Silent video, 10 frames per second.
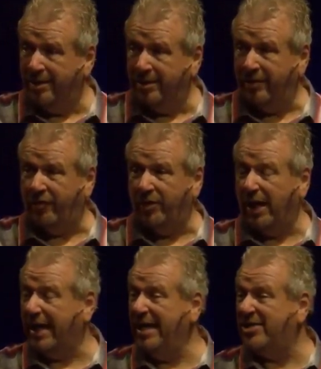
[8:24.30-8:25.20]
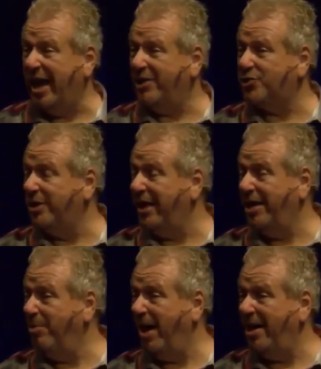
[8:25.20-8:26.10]
Doesn't feel like he's answering
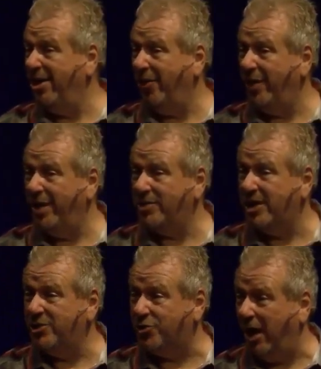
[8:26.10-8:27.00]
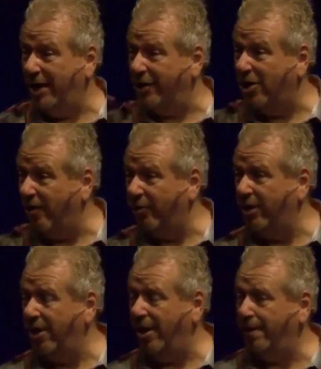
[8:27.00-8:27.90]
anybody on this. He's trying to cover
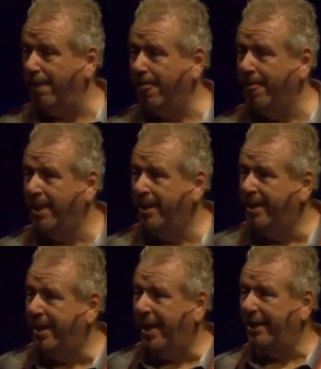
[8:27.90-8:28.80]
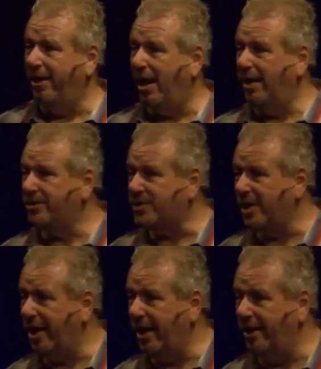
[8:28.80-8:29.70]
it up. And God
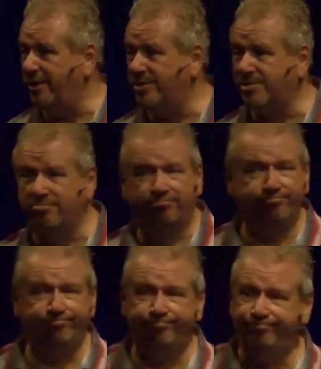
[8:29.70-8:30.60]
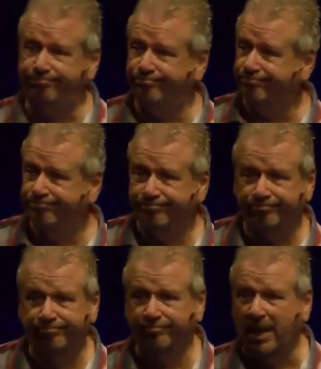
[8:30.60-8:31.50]
says,
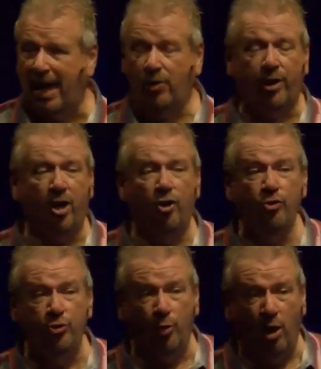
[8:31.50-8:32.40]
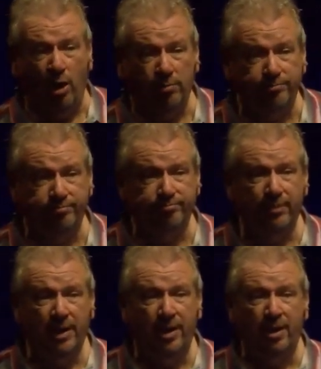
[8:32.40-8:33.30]
I don't care who you are.
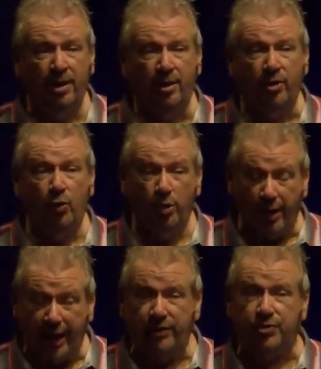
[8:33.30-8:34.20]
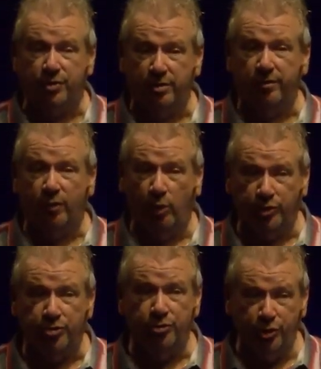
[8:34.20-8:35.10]
You will answer for
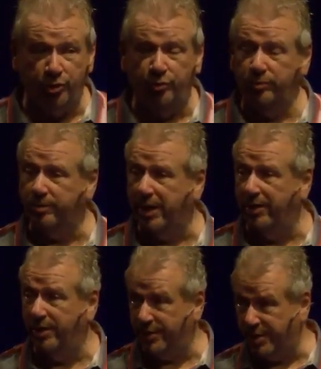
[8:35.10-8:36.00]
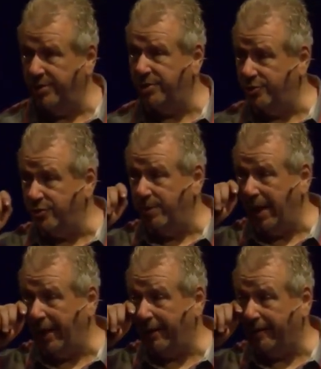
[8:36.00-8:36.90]
what you do and the decisions you
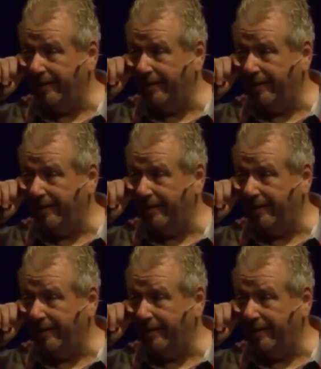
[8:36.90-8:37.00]
make.